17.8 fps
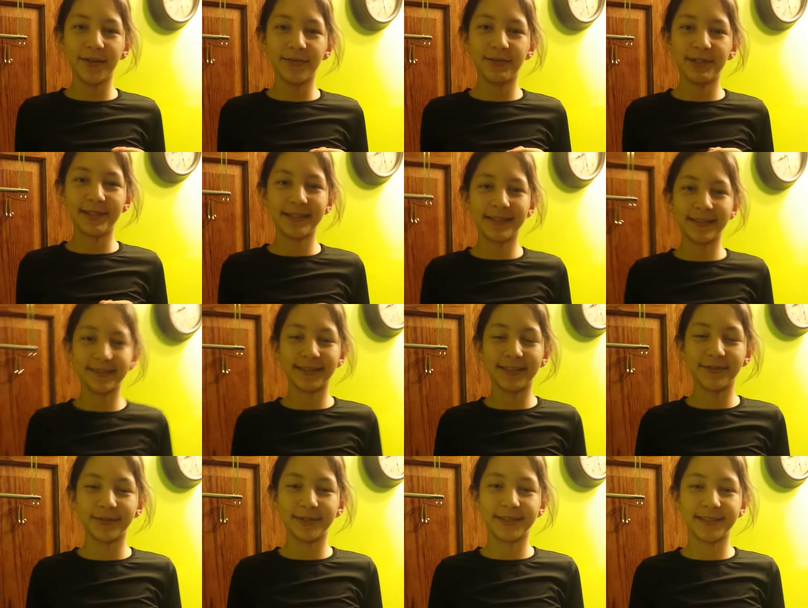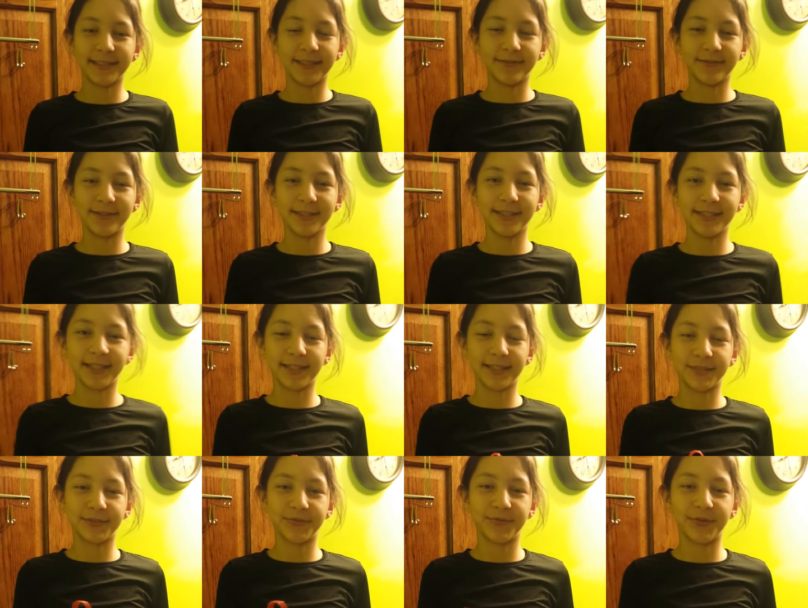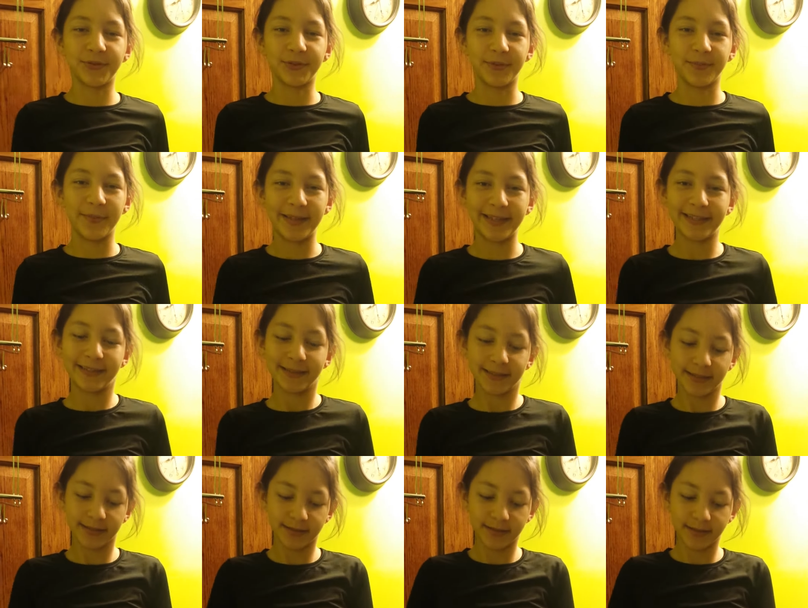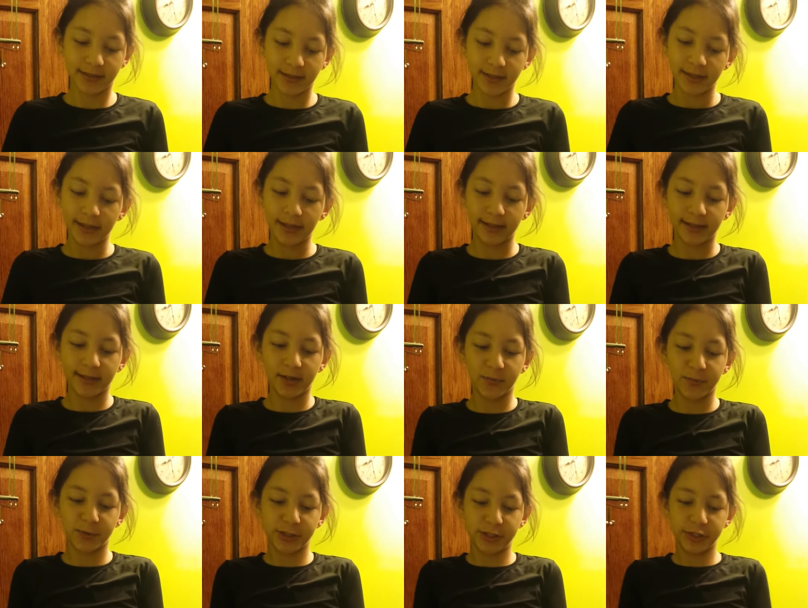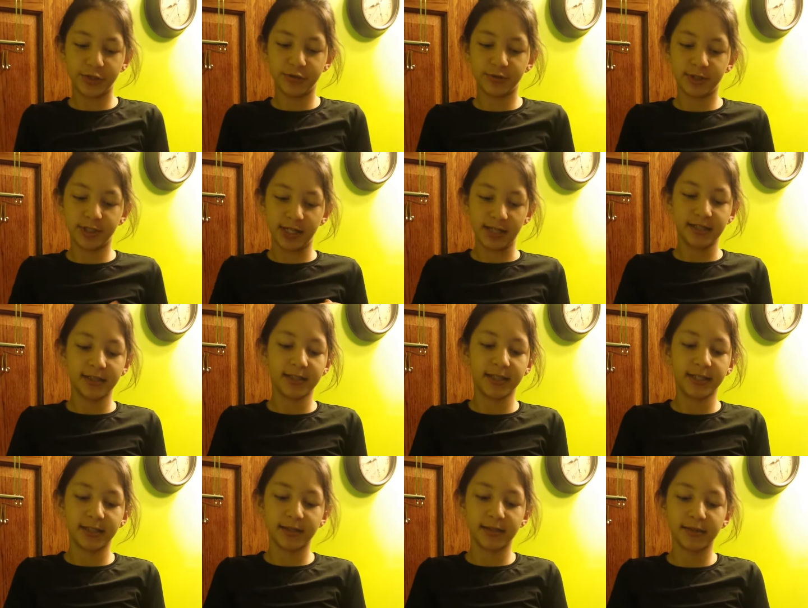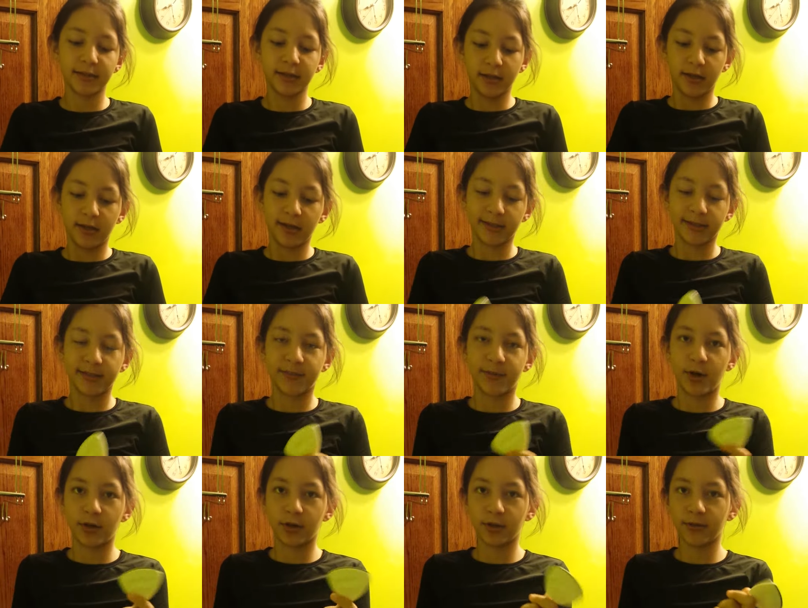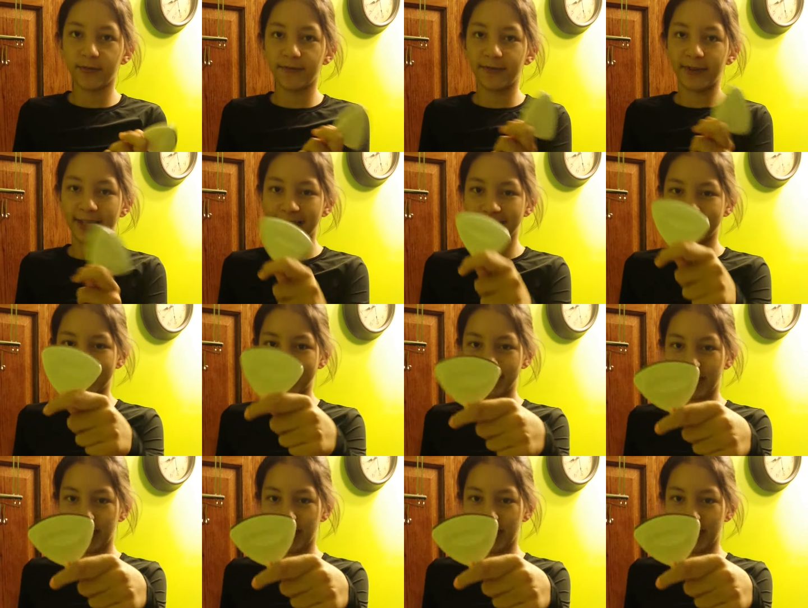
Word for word: I recently received the Exfolimate. It comes in two sizes, a smaller face